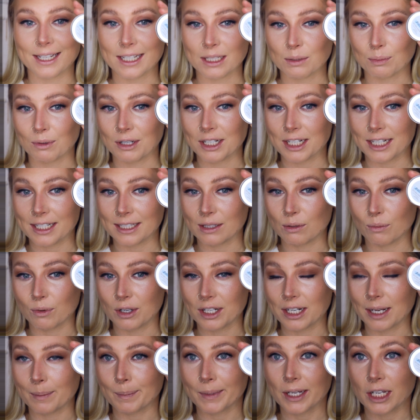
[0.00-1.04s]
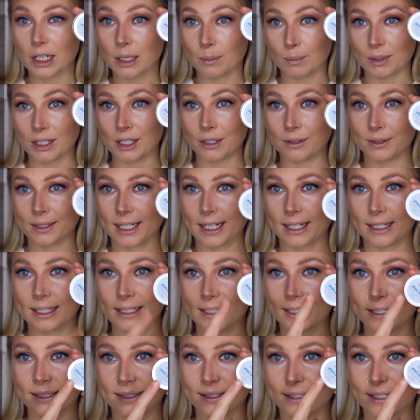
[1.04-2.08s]
This one is the one I'm going to be using.
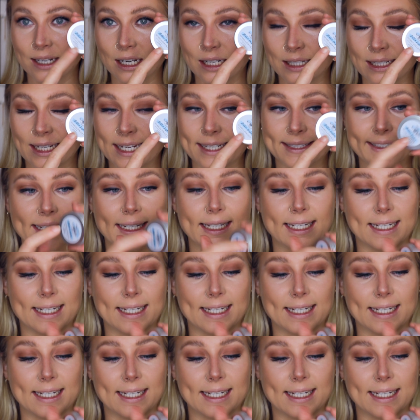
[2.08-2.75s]
This is Stargazer